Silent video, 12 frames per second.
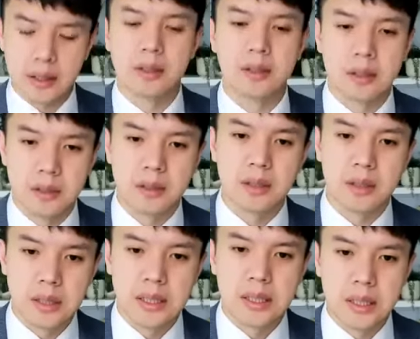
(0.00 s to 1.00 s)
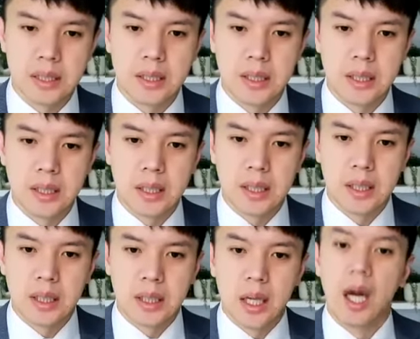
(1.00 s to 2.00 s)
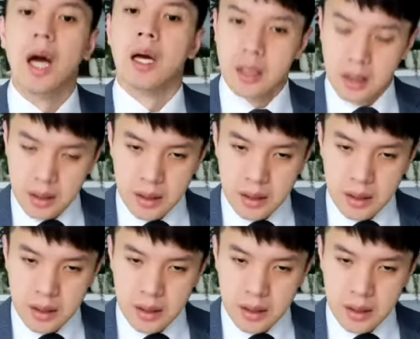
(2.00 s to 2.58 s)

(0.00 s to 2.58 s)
my scripture studies, and